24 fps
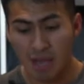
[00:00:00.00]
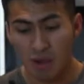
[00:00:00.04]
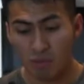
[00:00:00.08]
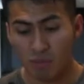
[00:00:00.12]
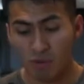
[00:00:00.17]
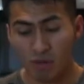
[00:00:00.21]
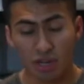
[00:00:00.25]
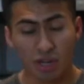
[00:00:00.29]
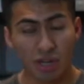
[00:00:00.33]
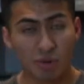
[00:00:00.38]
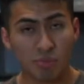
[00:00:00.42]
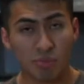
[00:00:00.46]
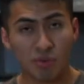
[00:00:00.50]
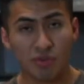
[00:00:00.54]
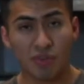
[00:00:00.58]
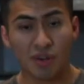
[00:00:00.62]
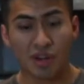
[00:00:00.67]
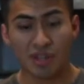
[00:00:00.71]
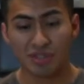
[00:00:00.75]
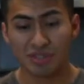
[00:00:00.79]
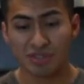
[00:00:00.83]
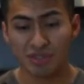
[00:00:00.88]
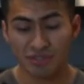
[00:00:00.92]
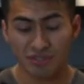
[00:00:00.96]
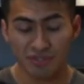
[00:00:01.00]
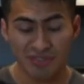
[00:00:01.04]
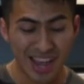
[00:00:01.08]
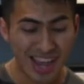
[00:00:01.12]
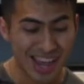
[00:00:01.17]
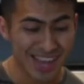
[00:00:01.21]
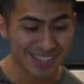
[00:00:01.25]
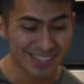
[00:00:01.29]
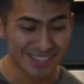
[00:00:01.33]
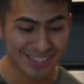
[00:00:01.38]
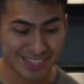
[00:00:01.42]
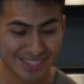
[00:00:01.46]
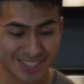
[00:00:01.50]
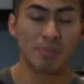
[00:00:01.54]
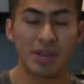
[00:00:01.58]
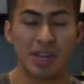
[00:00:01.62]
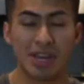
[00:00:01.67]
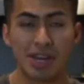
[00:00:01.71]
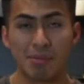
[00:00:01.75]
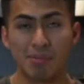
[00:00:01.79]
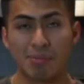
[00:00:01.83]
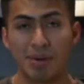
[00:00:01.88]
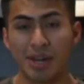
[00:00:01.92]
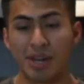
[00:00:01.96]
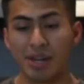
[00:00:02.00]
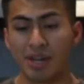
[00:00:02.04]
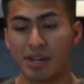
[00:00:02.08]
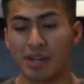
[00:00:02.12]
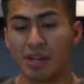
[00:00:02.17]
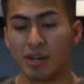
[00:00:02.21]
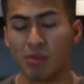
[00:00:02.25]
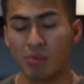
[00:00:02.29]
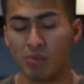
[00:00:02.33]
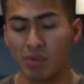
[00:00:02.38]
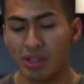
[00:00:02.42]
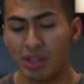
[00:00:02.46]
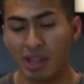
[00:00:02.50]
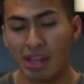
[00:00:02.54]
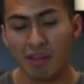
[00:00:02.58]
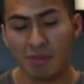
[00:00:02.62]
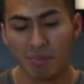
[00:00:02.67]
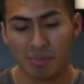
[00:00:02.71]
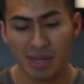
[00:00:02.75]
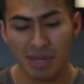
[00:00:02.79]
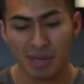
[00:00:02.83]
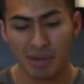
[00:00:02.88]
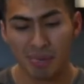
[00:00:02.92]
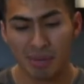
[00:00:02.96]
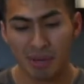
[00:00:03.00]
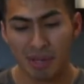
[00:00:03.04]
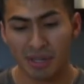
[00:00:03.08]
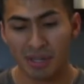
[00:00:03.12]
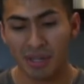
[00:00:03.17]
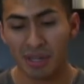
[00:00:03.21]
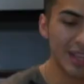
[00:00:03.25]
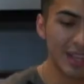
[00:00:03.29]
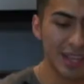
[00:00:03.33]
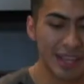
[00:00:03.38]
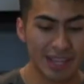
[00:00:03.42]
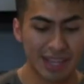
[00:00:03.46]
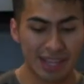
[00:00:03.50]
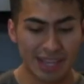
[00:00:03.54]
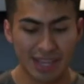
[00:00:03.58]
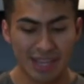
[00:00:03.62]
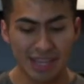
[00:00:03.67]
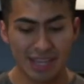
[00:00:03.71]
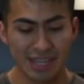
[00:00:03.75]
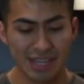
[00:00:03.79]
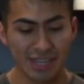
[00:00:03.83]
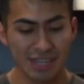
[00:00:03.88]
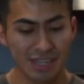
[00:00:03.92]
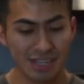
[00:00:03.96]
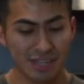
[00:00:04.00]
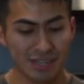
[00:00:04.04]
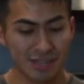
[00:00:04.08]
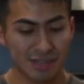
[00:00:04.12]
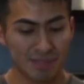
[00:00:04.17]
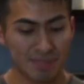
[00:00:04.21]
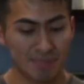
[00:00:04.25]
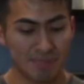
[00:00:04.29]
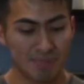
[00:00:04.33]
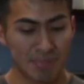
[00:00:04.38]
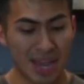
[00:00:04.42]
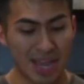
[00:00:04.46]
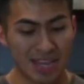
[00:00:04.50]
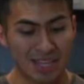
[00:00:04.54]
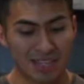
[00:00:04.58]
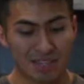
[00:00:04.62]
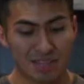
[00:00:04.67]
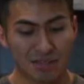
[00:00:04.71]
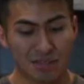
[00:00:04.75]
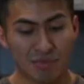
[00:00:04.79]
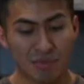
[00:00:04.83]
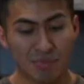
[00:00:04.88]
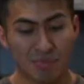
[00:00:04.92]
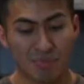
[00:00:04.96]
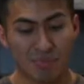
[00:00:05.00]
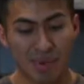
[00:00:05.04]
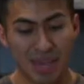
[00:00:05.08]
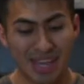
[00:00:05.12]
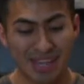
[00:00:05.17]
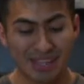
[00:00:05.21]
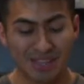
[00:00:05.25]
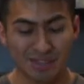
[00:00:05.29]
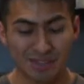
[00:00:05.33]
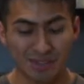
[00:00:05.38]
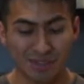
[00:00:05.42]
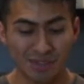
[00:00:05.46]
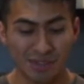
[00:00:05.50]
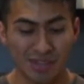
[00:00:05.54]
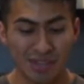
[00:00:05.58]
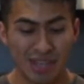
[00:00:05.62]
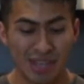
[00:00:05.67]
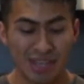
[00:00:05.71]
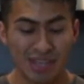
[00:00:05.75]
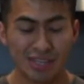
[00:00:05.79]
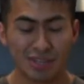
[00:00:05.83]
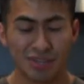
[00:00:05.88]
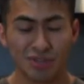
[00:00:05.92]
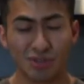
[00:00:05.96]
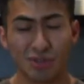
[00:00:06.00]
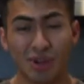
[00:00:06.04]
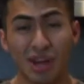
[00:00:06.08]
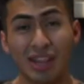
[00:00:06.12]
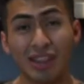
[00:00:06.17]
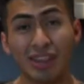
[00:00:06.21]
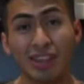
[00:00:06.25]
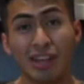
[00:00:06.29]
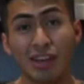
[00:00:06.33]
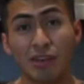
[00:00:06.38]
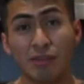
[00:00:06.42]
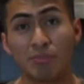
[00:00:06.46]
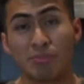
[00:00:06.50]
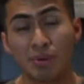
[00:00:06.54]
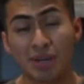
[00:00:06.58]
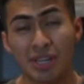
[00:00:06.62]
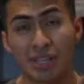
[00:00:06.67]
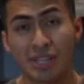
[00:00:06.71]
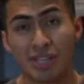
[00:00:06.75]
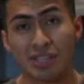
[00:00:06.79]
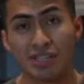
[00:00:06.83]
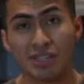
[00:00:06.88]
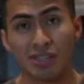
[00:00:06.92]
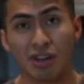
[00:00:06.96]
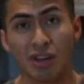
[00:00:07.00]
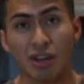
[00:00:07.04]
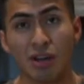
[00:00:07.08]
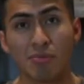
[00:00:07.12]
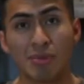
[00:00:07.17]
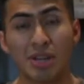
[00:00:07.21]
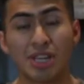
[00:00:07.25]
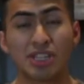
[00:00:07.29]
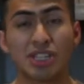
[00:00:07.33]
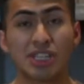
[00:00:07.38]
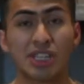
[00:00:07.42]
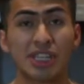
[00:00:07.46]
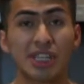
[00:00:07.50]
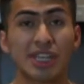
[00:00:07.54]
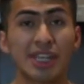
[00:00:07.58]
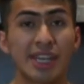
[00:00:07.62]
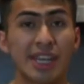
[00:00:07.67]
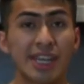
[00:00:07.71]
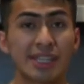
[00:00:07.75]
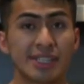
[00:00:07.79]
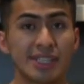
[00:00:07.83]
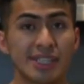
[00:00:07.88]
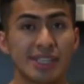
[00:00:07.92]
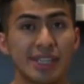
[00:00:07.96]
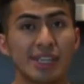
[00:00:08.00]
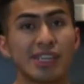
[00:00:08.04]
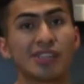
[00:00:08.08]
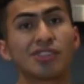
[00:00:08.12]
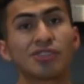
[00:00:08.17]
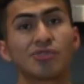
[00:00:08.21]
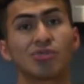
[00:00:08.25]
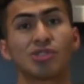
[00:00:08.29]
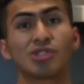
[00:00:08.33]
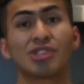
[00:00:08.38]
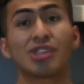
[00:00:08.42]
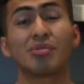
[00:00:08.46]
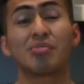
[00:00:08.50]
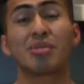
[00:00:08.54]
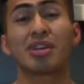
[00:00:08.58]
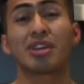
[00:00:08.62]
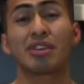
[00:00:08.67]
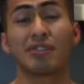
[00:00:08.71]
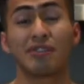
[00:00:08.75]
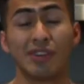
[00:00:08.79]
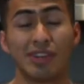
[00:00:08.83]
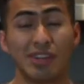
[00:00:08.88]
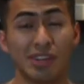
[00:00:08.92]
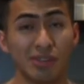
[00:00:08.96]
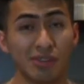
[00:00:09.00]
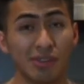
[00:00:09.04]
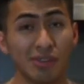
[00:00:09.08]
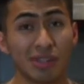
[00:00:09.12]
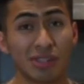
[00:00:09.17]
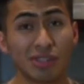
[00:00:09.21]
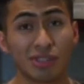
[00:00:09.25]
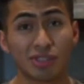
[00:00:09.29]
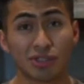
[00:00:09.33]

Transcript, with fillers: we're going to move on to fats peanut butter we love peanut butter thing is pesto with basil so i love putting this on my chicken quesadillas which i'll make a video on